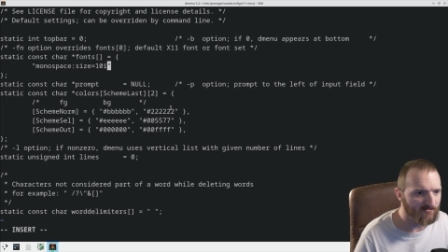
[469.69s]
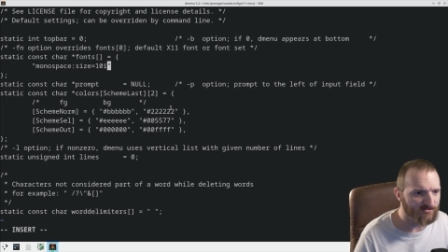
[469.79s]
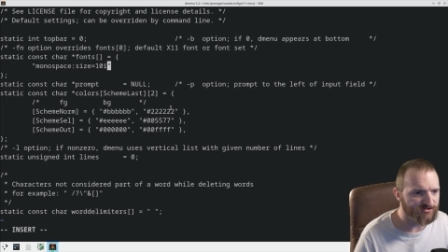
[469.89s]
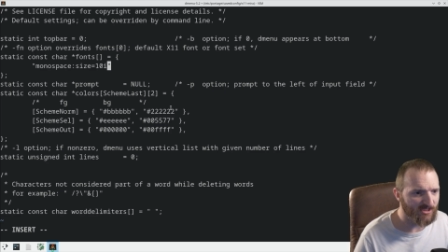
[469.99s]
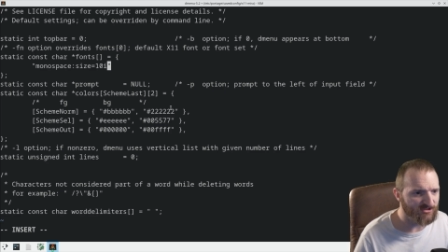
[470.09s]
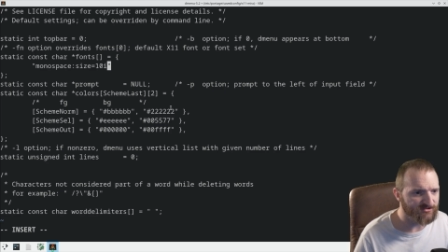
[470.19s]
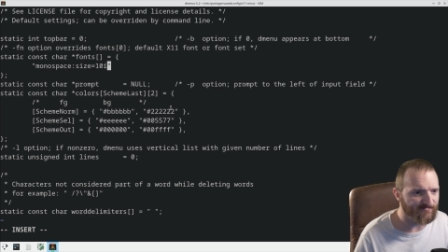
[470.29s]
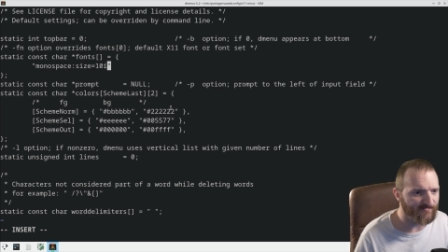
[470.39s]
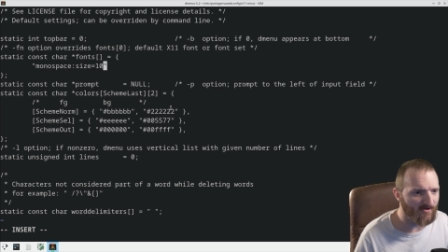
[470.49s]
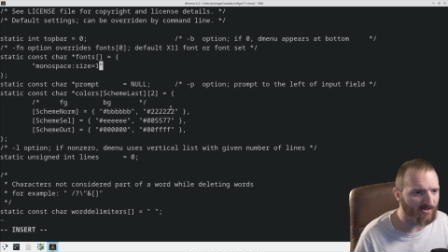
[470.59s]
Let's change the
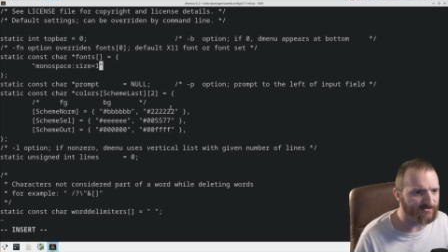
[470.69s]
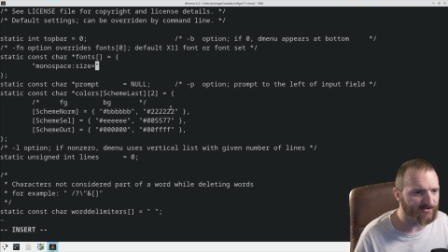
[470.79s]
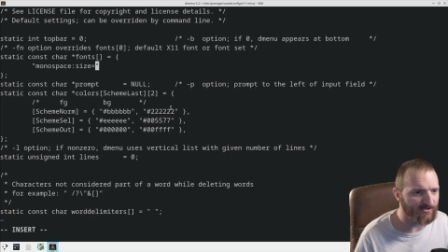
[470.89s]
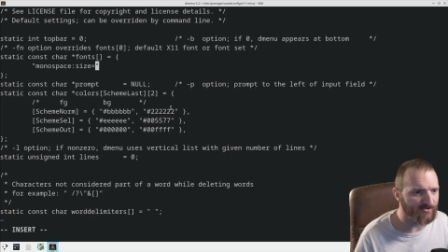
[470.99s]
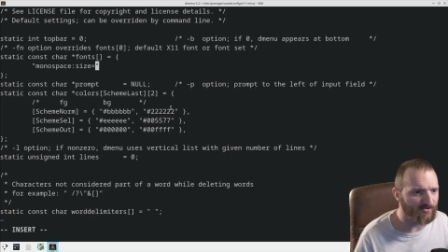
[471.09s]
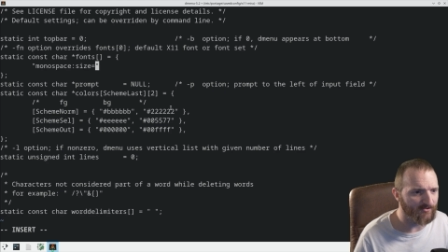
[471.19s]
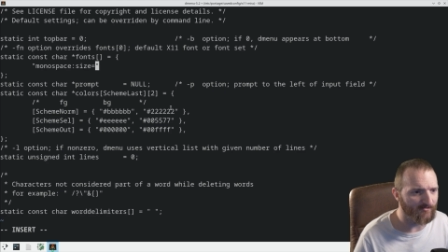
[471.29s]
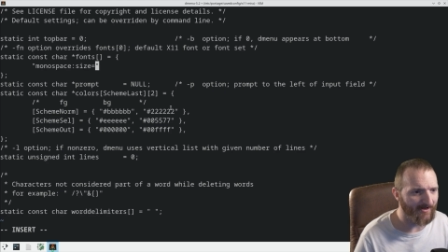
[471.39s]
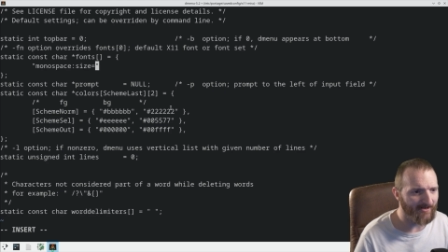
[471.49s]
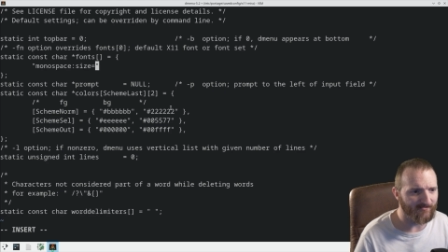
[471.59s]
font to,
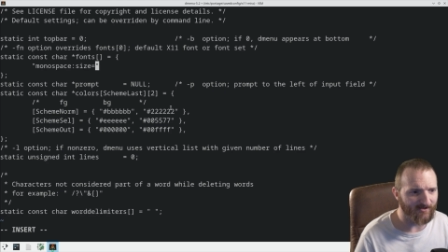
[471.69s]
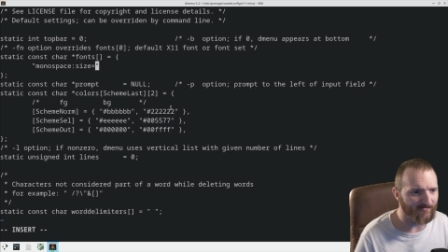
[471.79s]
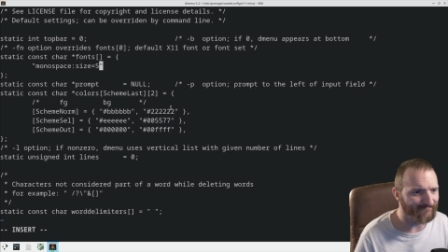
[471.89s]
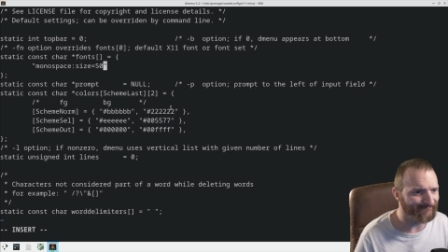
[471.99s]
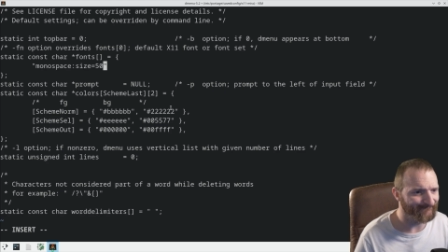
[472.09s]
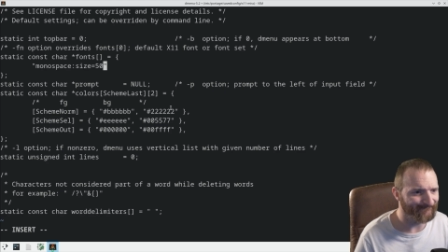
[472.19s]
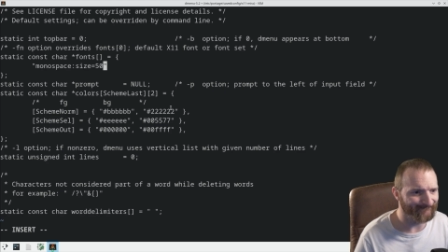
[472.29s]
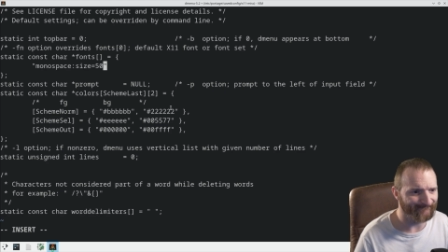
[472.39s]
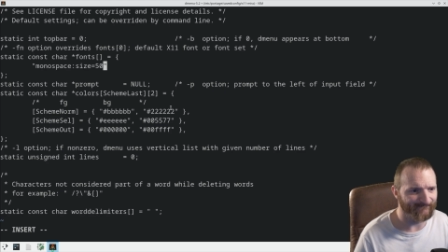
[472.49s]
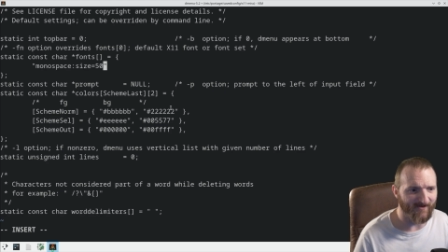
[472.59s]
I don't know,
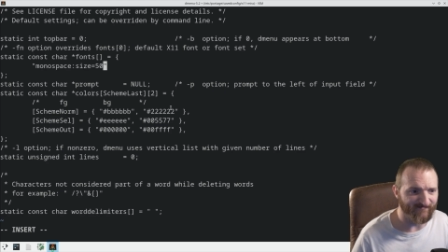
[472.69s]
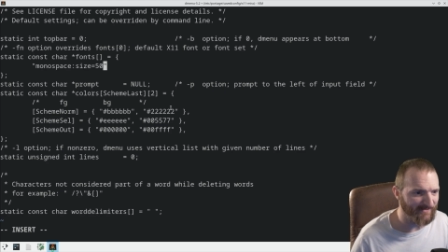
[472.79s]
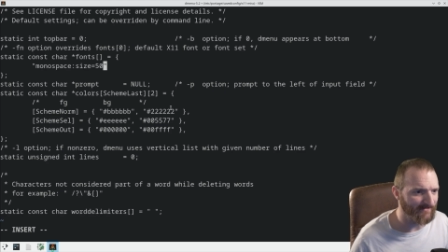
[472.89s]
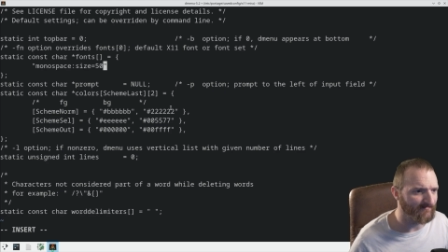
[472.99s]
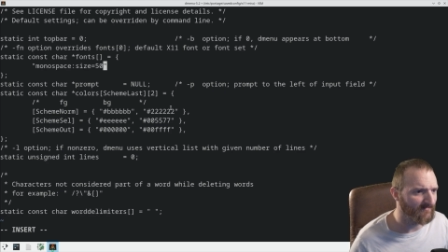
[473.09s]
50.